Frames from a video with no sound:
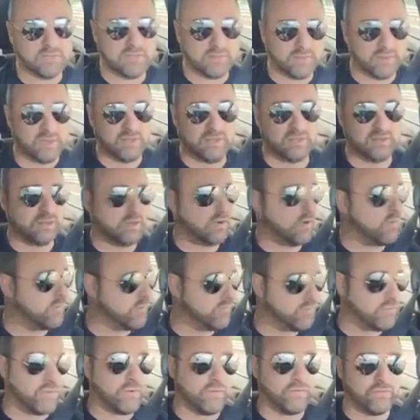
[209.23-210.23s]
give me the
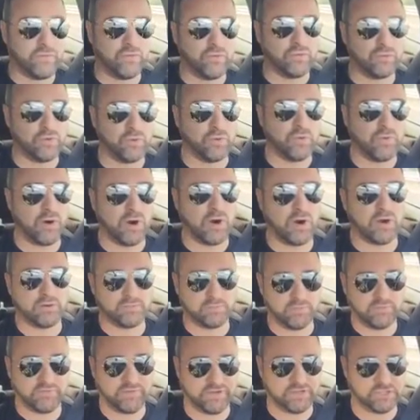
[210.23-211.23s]
overview of who you
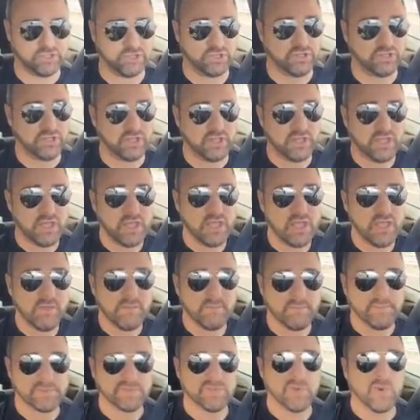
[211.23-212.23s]
are professionally.
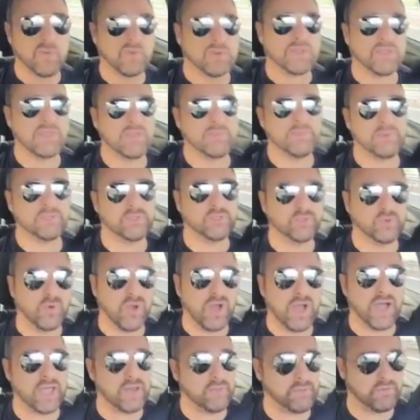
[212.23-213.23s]
But don't keep it
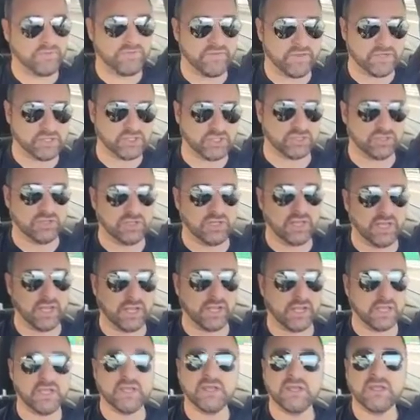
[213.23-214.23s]
dry and professional.
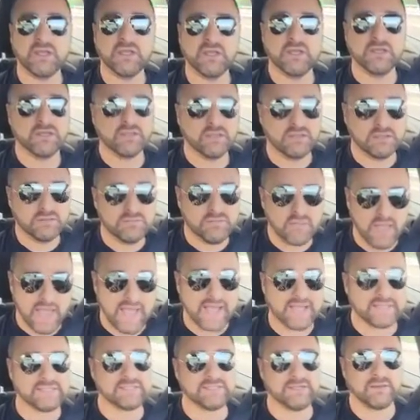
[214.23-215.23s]
Like,
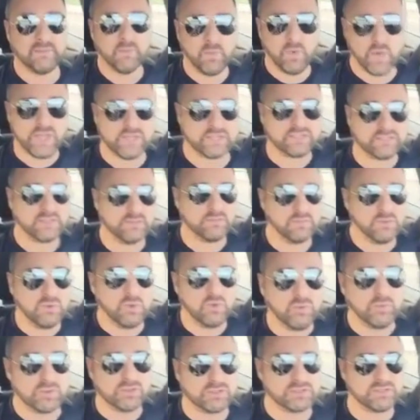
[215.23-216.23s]
add some wit, some
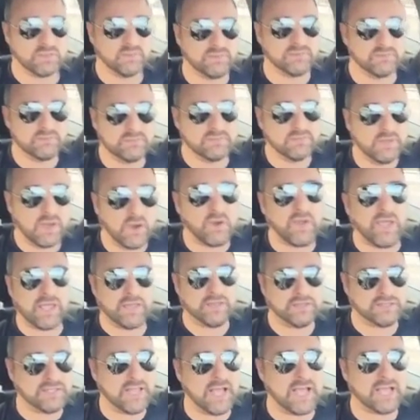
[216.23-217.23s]
humor,
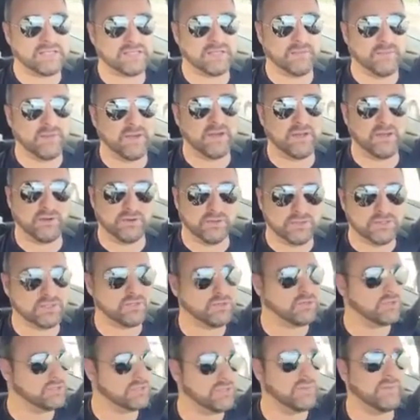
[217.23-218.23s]
okay, this guy's somebody, or this
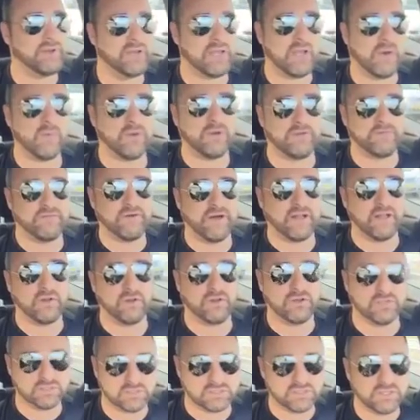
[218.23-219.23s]
girl's somebody I want to
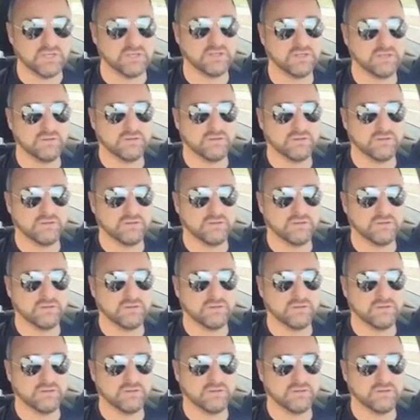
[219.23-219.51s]
follow because,